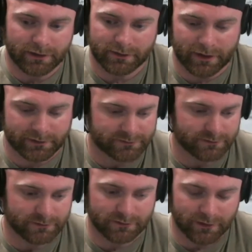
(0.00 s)

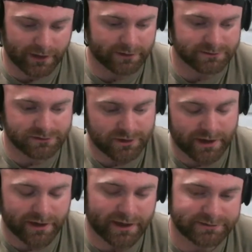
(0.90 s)
extra layers
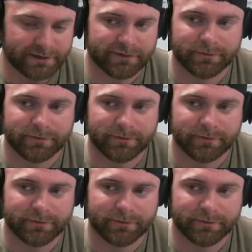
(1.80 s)
that guys have to